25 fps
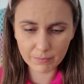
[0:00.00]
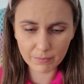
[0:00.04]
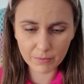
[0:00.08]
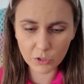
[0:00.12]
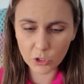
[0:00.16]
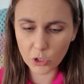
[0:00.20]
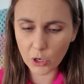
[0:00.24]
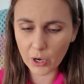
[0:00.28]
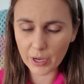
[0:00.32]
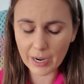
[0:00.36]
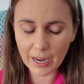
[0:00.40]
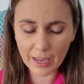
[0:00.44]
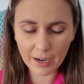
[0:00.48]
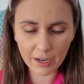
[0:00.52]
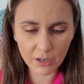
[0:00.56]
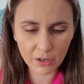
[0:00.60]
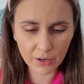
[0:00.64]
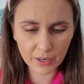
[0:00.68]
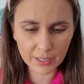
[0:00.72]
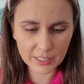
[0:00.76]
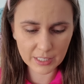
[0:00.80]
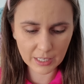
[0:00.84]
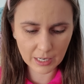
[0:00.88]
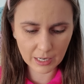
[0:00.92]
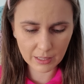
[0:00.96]
9 out of
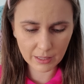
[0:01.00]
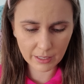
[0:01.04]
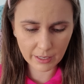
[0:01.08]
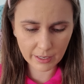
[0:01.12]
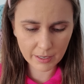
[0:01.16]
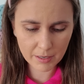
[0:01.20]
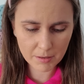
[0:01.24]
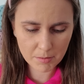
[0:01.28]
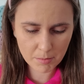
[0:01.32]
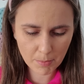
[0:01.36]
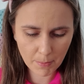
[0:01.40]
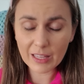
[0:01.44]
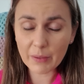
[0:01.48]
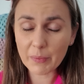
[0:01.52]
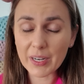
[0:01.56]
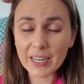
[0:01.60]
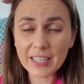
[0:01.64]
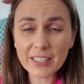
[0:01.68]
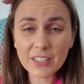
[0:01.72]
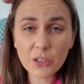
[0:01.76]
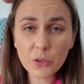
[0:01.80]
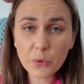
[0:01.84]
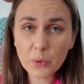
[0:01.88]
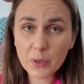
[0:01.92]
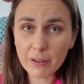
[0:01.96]
19 there. And we
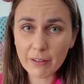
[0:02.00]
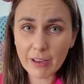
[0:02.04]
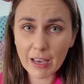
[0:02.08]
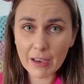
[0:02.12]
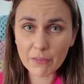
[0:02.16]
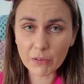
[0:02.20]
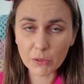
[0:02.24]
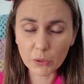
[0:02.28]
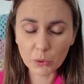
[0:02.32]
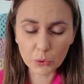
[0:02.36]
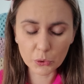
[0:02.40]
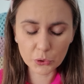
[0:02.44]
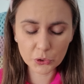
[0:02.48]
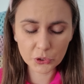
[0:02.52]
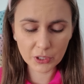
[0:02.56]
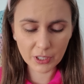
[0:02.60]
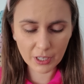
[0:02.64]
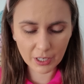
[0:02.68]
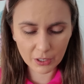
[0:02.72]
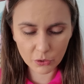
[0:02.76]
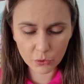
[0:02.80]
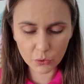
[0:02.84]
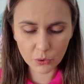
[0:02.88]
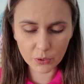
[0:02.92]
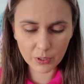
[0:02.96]
need to do an evolution,